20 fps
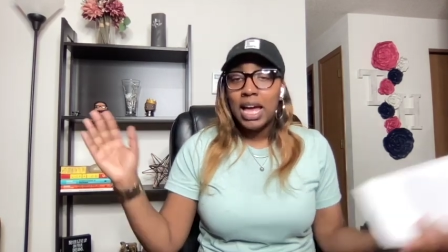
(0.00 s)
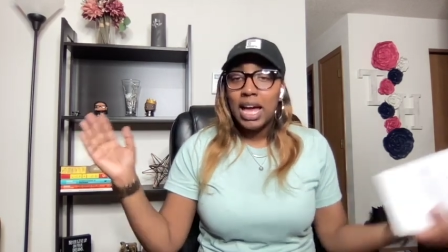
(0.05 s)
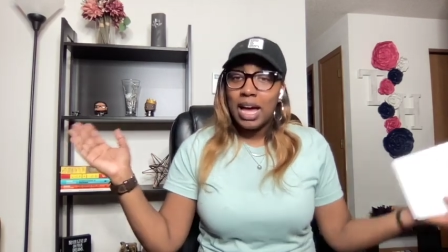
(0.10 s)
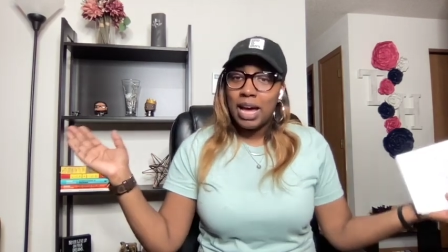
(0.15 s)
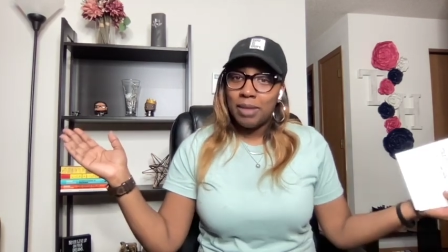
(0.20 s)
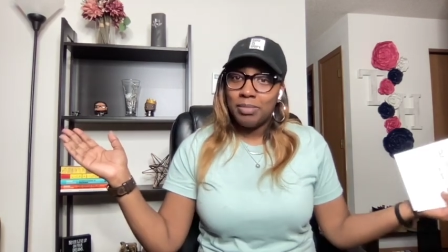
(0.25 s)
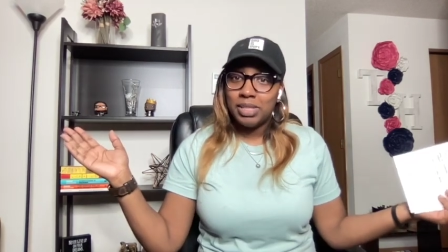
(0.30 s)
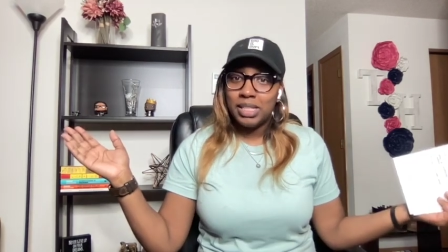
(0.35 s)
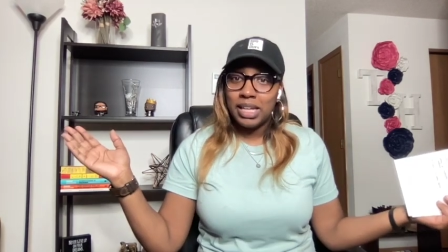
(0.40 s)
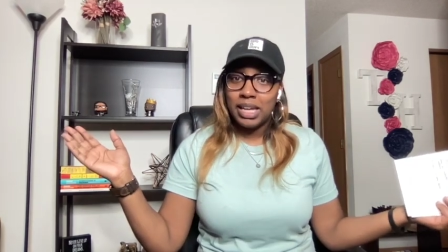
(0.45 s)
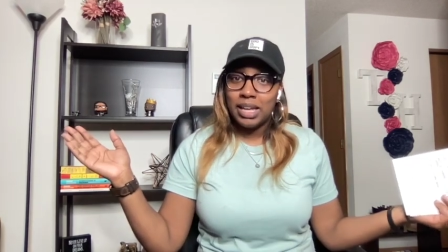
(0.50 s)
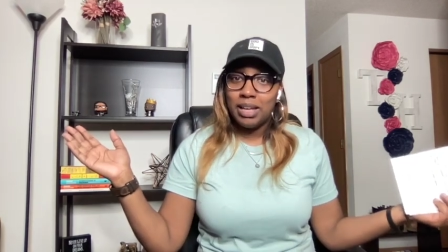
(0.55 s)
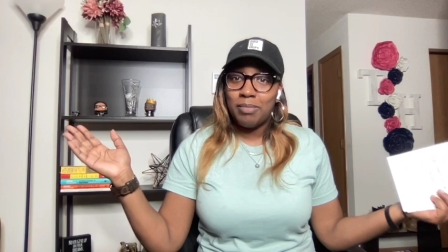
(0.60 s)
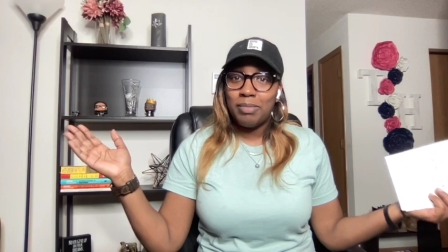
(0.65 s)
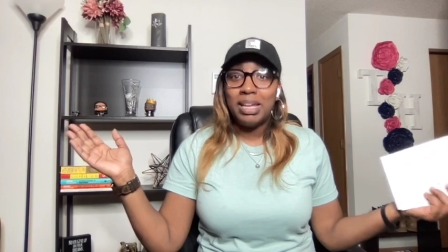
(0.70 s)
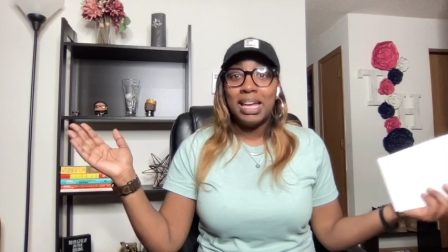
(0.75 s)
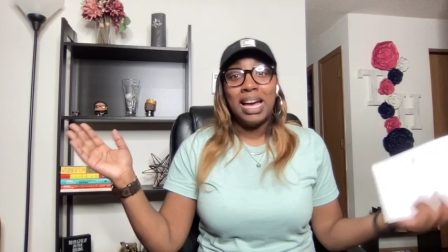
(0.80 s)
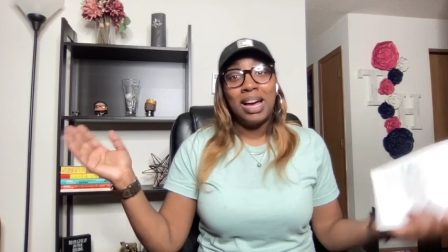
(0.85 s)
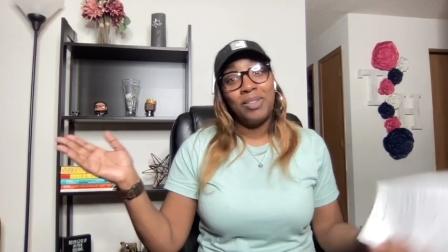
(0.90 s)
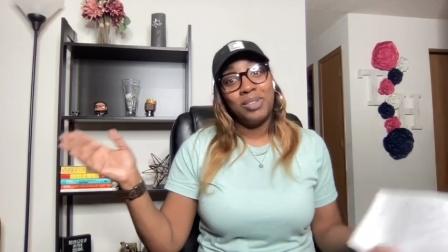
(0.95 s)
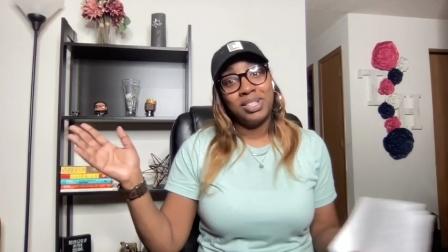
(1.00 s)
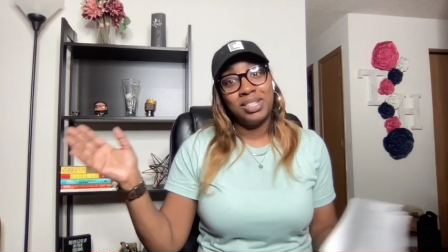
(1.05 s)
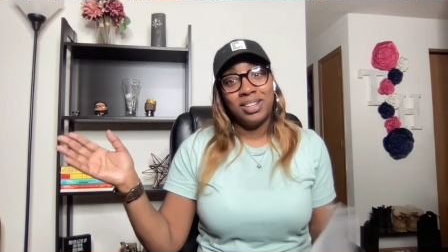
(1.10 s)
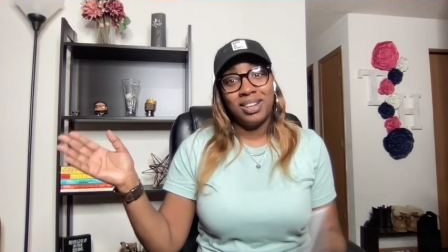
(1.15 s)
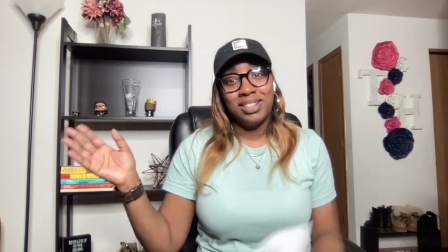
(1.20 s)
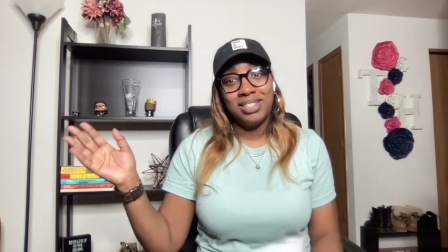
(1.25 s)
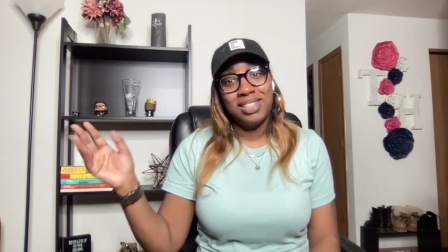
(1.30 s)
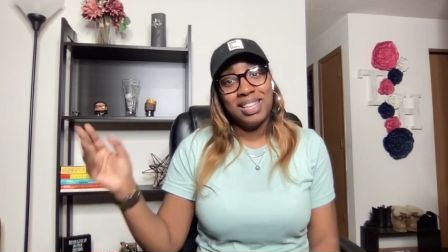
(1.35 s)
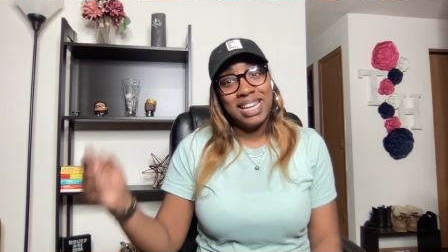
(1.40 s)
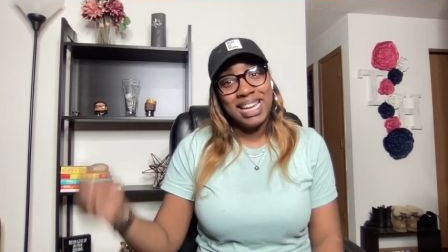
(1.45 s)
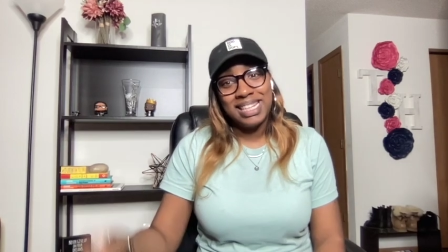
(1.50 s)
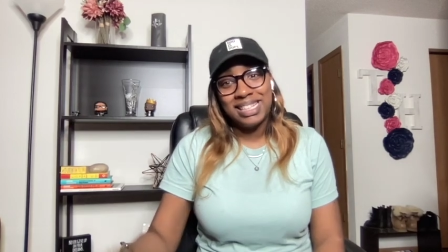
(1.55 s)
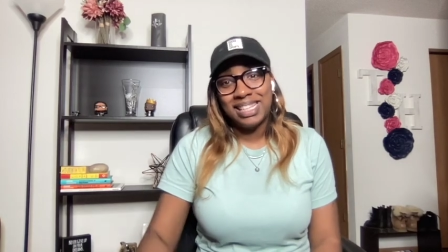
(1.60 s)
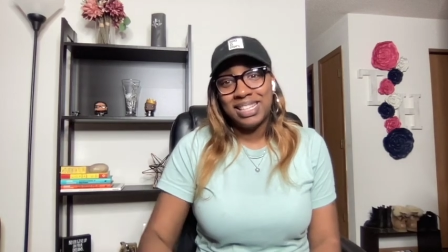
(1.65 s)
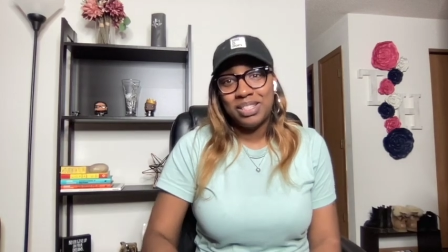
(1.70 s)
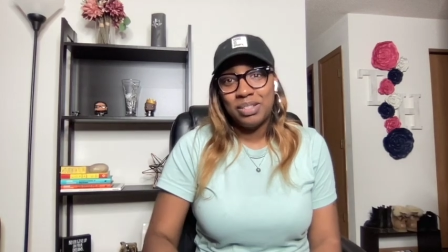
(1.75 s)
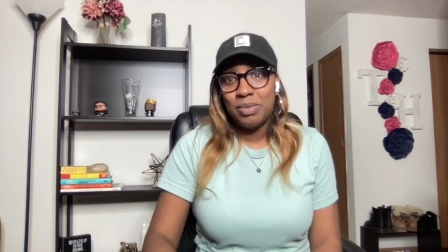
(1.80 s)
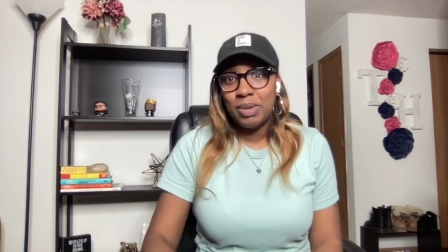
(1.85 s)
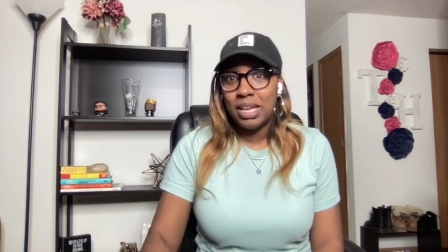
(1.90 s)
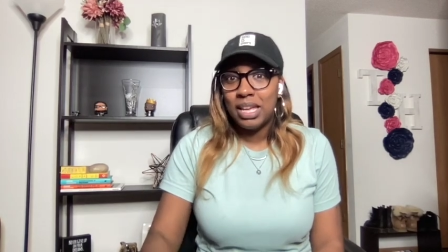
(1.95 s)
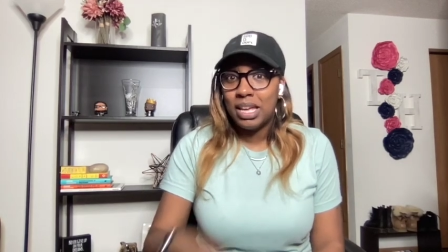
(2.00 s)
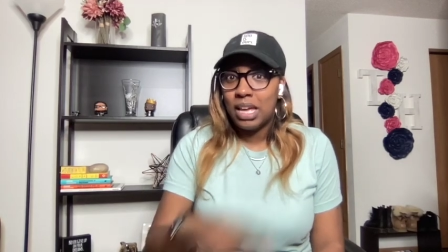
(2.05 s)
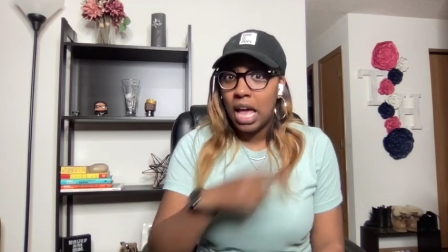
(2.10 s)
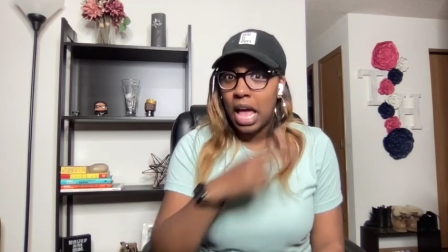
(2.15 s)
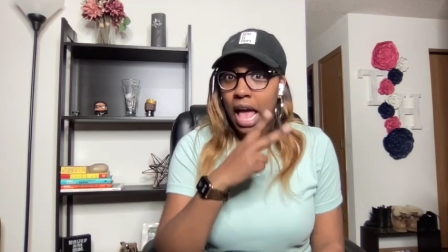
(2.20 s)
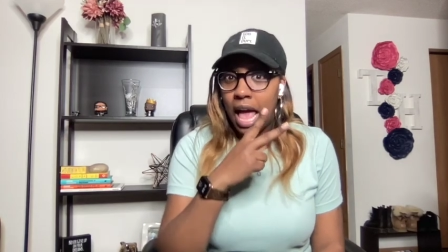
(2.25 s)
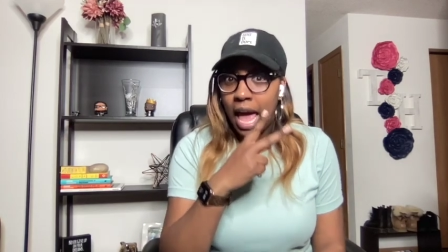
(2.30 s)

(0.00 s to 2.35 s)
I'm Tammy. I will talk to you guys next week.